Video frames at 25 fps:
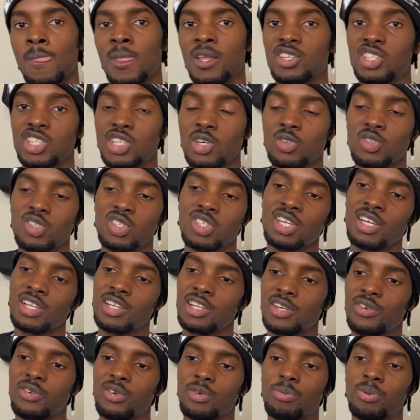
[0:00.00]
Chelsea and
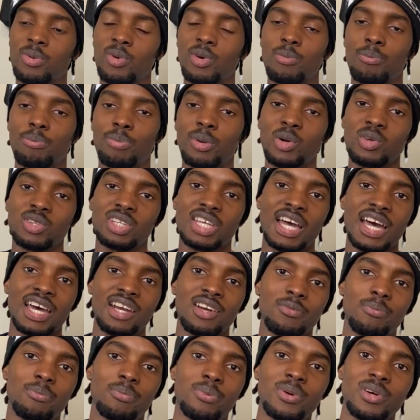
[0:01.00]
Liverpool both had
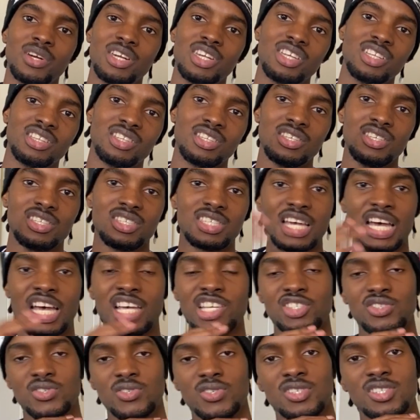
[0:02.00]
a pretty
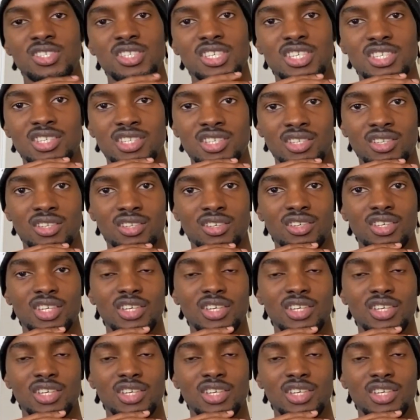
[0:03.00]
disastrous season,